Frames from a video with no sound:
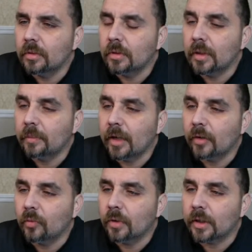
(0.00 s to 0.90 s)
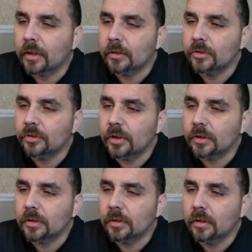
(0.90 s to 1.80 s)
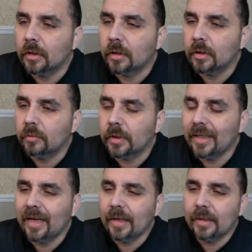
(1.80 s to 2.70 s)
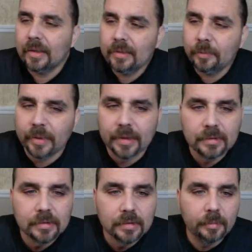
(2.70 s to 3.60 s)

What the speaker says: them how to work in construction. They're hard work. Yeah, it depends.